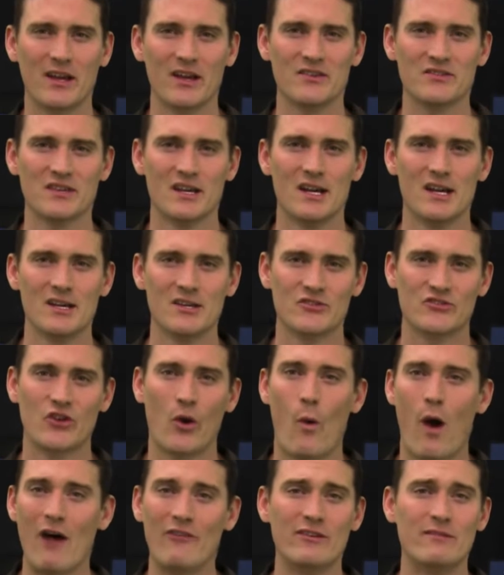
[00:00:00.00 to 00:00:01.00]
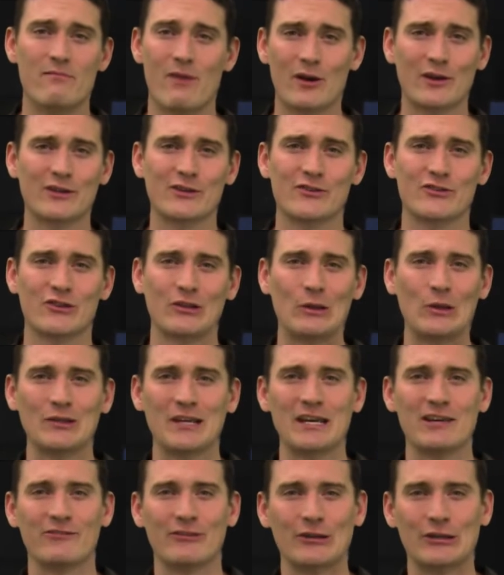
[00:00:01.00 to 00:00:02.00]
because so often marketers are
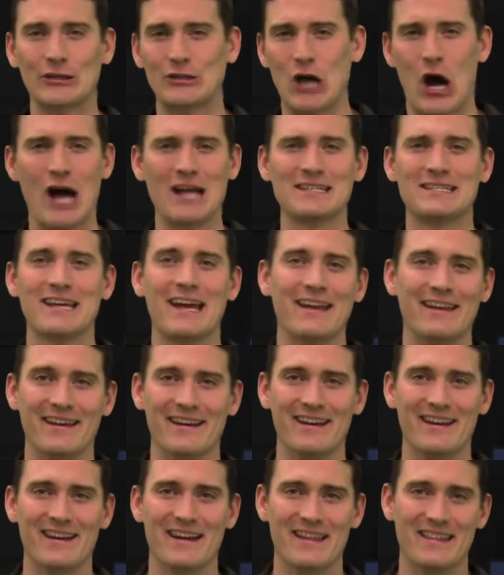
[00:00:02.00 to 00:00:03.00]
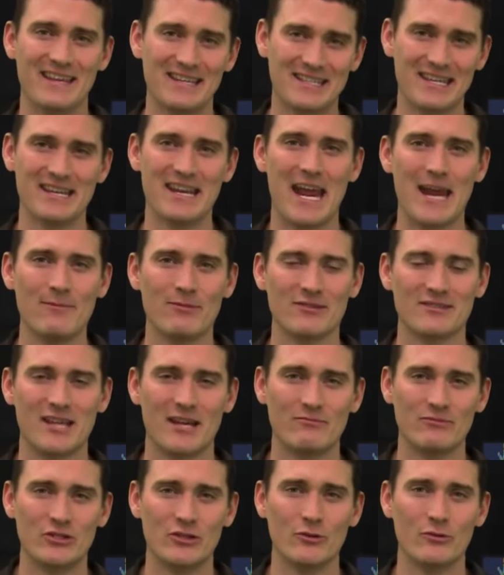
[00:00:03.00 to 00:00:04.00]
looking for content. This
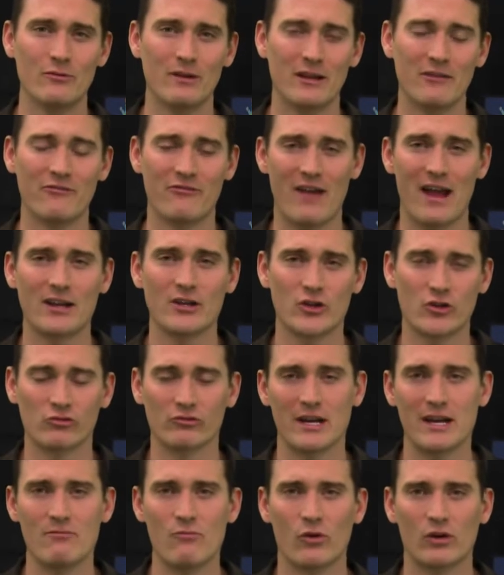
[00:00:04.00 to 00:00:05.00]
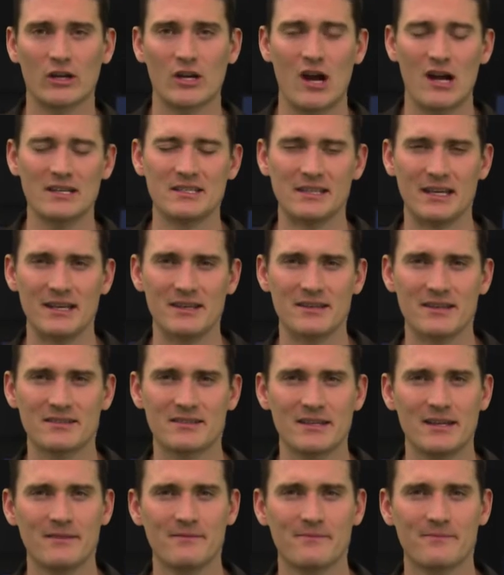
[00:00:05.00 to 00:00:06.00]
enables them to, in fact, create more
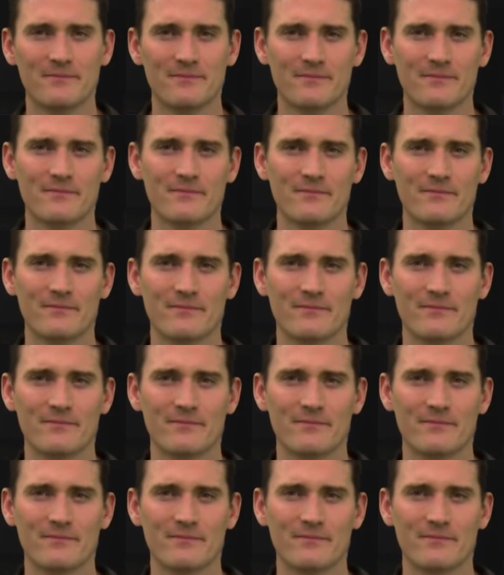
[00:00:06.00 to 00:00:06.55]
content, doesn't it? Oh,